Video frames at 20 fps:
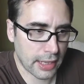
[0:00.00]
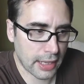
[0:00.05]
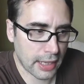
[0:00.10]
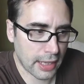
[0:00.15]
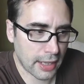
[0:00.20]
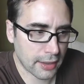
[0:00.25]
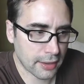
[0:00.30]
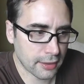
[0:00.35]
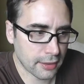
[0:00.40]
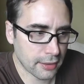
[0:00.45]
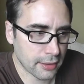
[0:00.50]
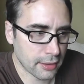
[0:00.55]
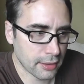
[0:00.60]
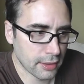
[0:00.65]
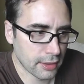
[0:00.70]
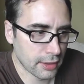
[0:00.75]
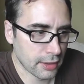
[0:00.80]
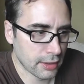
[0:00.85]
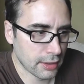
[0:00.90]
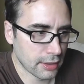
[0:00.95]
and
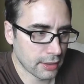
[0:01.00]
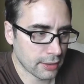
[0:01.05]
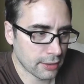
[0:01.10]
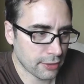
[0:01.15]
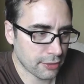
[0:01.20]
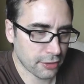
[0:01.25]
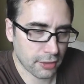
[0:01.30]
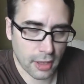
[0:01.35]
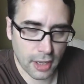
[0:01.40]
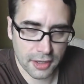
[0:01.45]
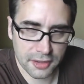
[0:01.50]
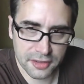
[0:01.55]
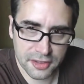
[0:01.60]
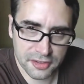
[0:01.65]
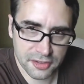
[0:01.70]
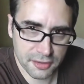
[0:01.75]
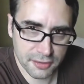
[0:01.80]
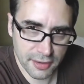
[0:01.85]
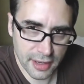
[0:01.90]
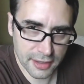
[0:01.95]
there's a lot of
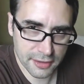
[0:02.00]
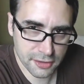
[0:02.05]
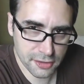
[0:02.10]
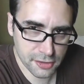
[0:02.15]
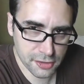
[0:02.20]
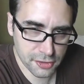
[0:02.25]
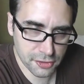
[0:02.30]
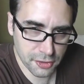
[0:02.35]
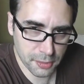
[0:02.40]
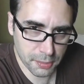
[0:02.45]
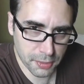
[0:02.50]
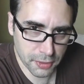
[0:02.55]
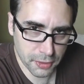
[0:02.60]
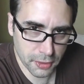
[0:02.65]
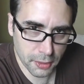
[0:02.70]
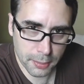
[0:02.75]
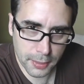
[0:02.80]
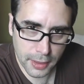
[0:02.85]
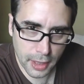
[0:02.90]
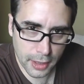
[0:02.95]
disadvantages to
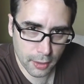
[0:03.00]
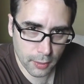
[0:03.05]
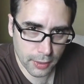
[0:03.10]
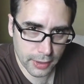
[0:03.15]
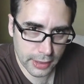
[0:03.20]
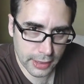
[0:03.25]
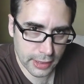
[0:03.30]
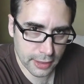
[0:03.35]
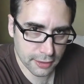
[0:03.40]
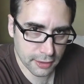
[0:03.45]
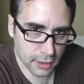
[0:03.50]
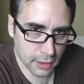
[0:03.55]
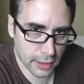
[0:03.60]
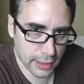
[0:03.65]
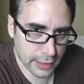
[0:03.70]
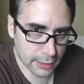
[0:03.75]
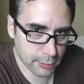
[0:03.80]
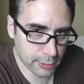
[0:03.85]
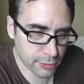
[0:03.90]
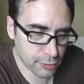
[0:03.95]
Perl, but I don't want to get into
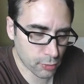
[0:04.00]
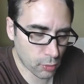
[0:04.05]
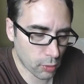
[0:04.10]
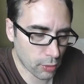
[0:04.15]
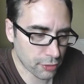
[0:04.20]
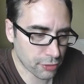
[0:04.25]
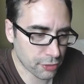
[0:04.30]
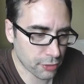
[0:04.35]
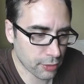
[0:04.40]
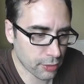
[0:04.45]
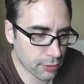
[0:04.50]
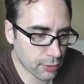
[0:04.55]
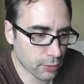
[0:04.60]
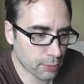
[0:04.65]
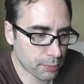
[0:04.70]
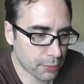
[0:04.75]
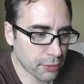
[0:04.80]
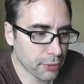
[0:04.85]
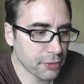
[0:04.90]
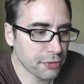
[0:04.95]
language war. So
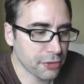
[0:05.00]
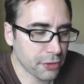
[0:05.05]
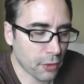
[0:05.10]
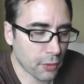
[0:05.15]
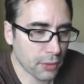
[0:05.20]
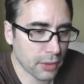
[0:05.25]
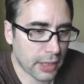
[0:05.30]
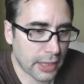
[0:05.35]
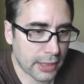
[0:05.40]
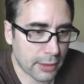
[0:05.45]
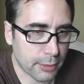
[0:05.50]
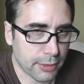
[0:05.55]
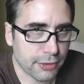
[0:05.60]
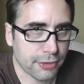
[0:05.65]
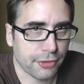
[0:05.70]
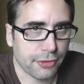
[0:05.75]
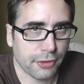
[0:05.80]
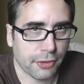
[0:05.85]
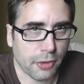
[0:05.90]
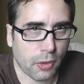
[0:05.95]
Perl's an old
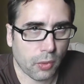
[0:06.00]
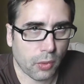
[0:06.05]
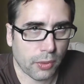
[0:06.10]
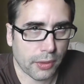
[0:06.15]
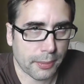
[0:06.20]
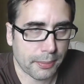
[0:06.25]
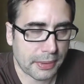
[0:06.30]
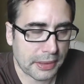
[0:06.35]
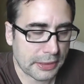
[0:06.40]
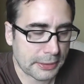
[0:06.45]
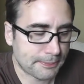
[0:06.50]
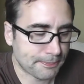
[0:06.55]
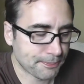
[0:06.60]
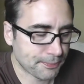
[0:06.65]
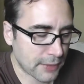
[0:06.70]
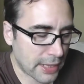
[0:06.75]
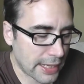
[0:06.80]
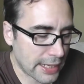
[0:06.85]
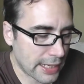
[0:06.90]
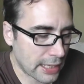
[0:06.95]
language, so don't worry about it.
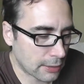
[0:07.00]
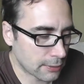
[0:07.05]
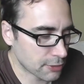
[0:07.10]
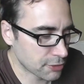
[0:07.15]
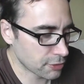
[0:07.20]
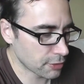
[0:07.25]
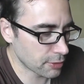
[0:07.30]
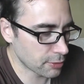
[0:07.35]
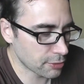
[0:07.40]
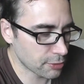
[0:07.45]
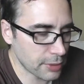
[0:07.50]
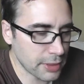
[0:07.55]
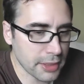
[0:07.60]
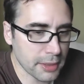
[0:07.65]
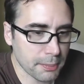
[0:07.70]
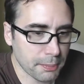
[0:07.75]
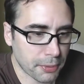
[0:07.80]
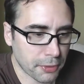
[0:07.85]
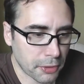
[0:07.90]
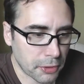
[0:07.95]
Anyhow, so it was written
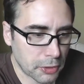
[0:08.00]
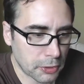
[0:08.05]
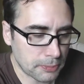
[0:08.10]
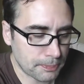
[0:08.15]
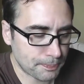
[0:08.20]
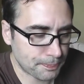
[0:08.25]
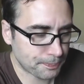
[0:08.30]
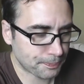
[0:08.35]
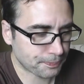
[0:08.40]
in Perl,